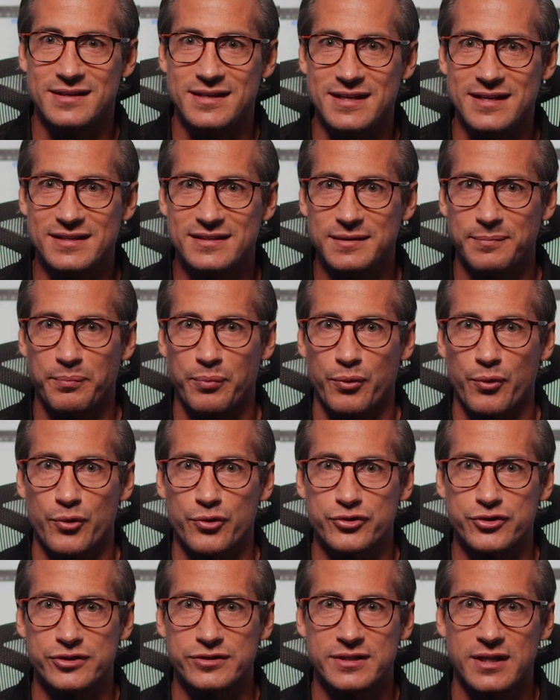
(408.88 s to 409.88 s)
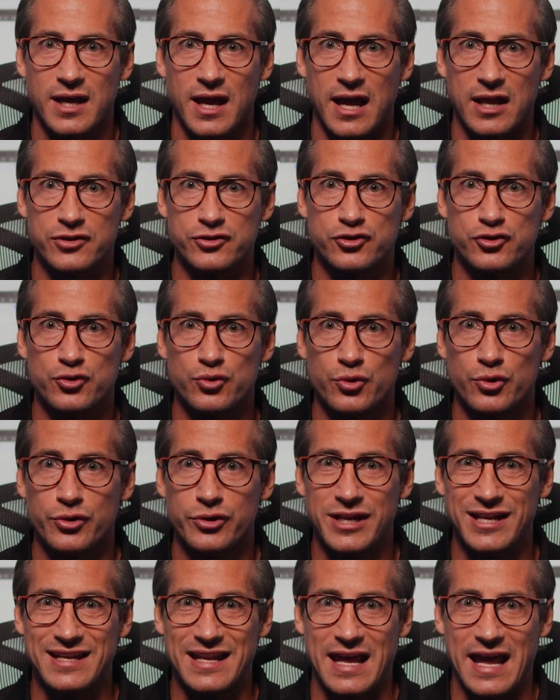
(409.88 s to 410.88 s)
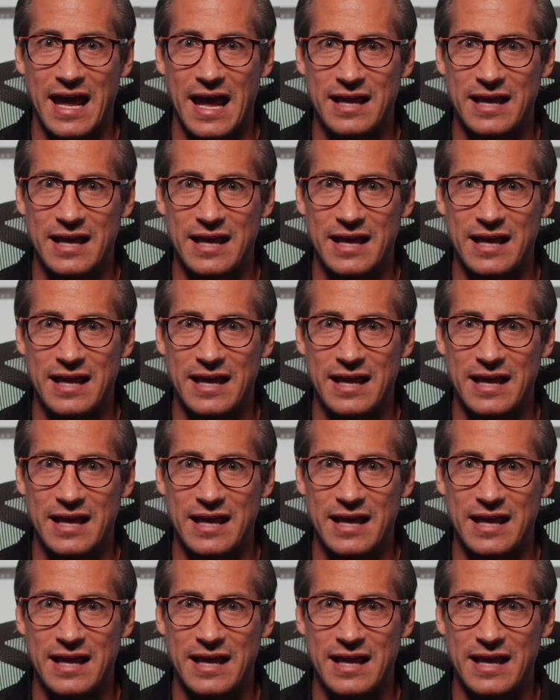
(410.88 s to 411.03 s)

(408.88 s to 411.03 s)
These approaches ensure that